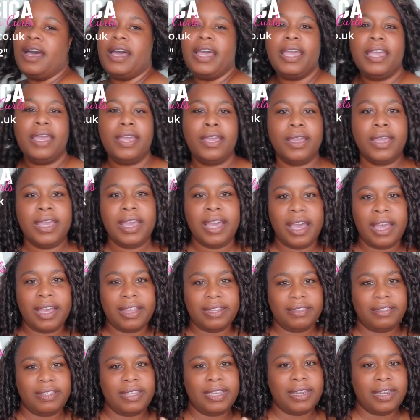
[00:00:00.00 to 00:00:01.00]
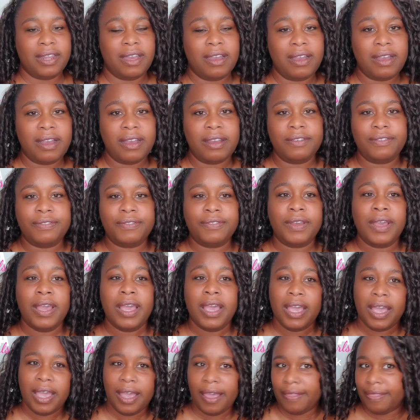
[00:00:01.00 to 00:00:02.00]
I cut in half,
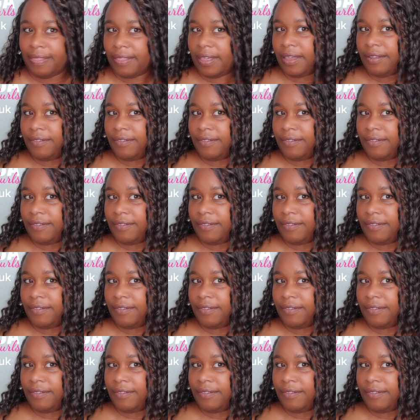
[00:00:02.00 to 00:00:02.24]
and